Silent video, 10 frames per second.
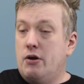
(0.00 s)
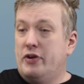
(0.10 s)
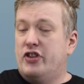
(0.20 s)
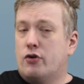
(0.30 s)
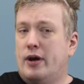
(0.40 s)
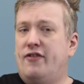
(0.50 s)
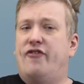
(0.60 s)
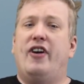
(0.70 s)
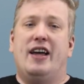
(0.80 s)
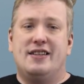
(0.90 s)
with the green
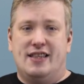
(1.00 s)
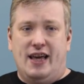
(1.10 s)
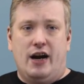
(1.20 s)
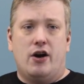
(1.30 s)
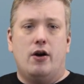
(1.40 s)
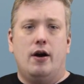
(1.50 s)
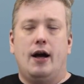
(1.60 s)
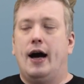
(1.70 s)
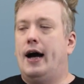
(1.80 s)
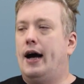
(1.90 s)
vest there,
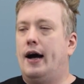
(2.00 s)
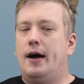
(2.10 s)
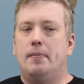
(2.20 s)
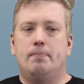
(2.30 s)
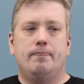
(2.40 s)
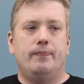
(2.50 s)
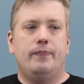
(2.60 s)
and